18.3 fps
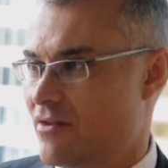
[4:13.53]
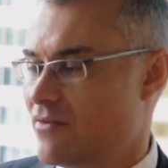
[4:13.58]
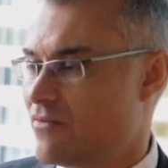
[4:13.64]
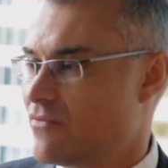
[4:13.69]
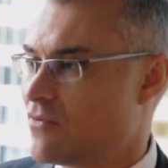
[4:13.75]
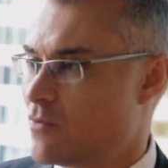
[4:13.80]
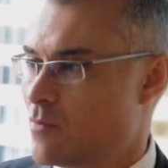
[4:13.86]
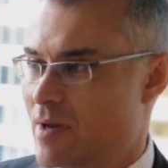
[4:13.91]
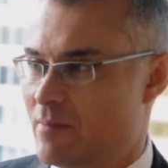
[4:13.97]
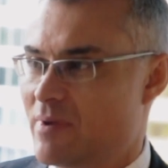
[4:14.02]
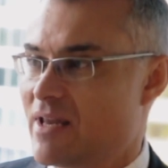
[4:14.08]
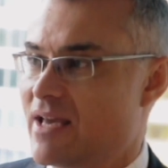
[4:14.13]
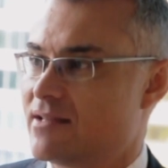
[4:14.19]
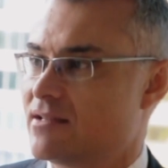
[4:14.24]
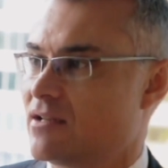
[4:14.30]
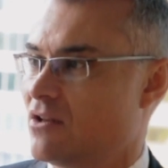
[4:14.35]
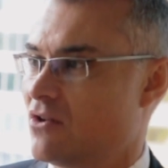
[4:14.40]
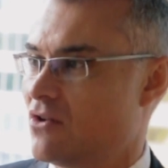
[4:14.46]
for one
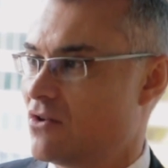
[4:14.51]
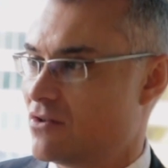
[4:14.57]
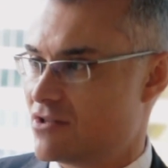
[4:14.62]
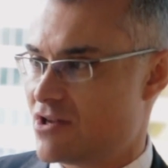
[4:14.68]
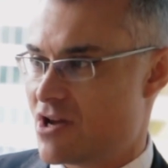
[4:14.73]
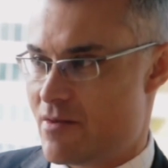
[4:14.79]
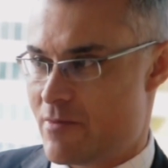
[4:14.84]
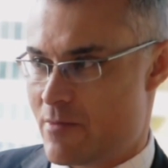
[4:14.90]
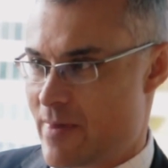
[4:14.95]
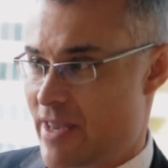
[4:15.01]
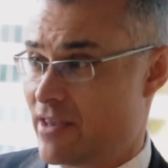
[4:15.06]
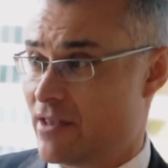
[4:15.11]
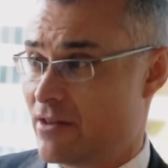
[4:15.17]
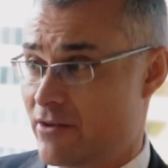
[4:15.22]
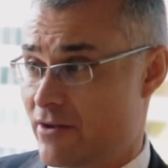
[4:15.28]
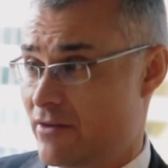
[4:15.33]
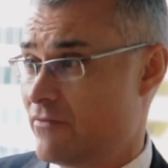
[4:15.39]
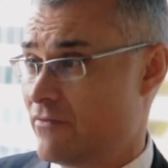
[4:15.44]
place at a long time and
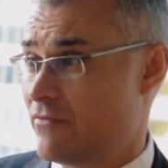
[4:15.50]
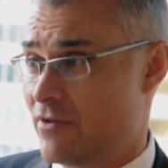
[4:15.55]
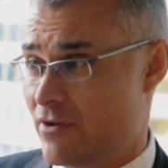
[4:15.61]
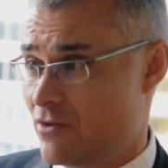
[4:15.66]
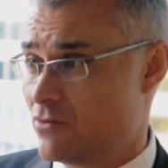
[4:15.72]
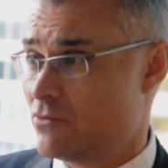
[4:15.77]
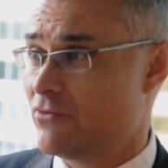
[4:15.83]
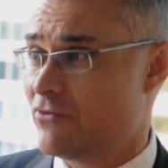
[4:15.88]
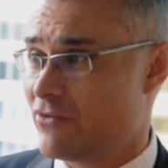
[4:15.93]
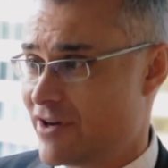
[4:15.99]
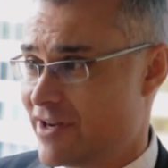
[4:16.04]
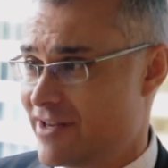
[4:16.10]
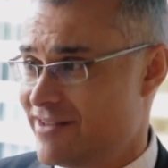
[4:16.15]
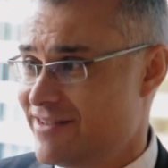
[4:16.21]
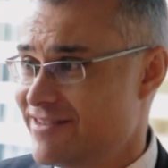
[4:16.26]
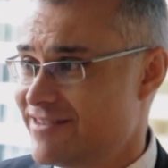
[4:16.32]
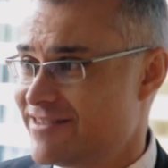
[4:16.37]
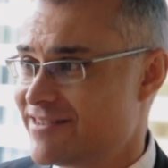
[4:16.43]
making a lot of very good
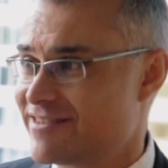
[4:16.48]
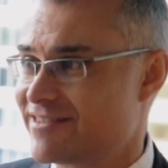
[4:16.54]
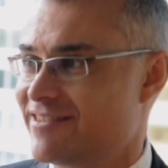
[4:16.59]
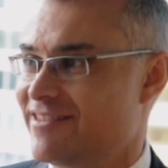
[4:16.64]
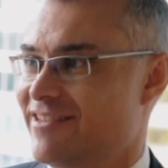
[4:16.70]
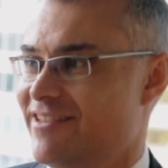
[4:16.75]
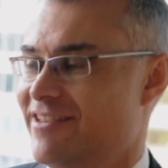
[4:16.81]
friends.